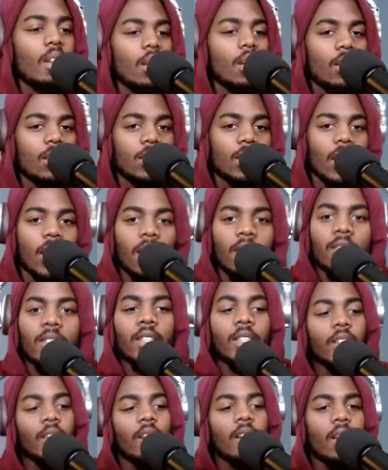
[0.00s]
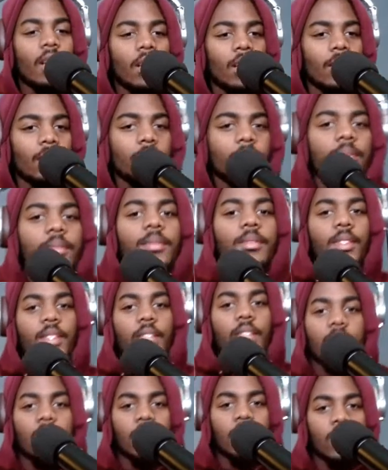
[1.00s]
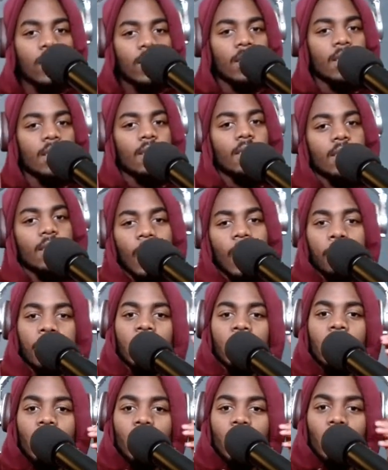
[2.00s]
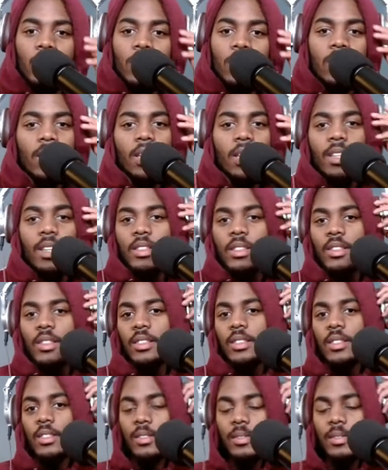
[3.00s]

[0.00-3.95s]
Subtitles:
Shout out to y'all. This is episode 6